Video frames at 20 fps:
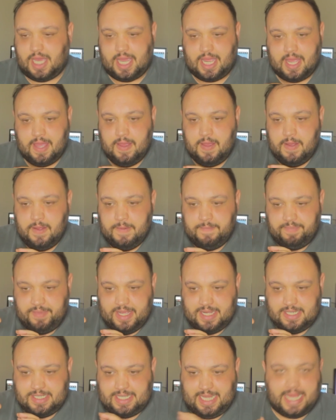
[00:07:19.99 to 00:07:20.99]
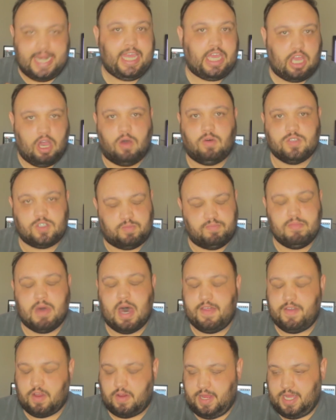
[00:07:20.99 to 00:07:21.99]
Like, Dani Cohn's
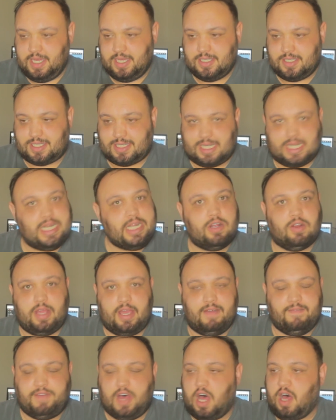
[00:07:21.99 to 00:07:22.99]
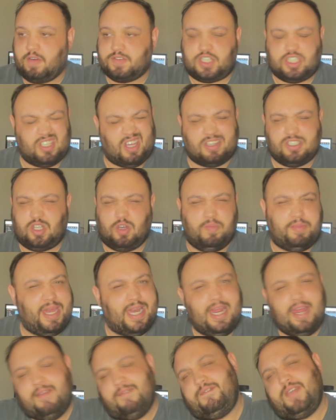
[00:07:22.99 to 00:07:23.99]
mother is clearly involved. She's also
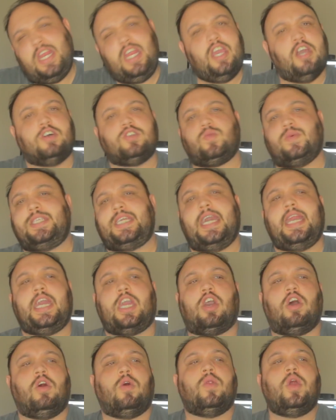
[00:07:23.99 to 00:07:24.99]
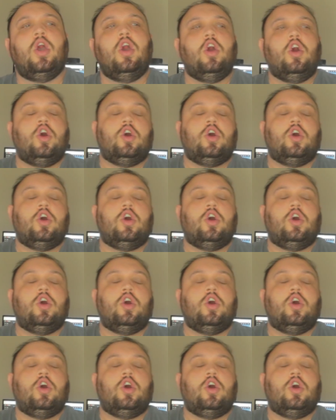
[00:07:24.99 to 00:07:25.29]
been in videos with Dani Cohn.